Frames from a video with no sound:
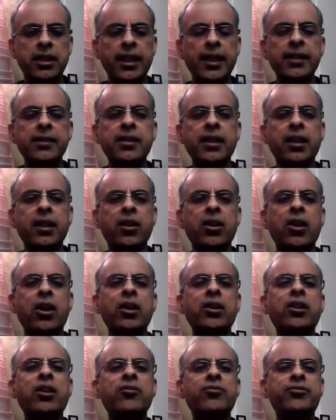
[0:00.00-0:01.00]
there is a
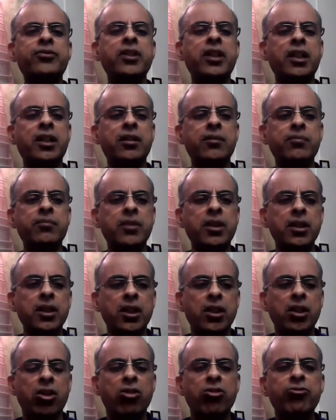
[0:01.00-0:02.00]
lot of
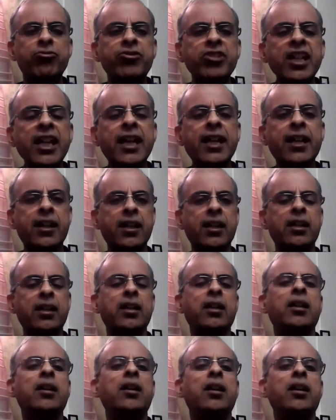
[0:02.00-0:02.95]
fear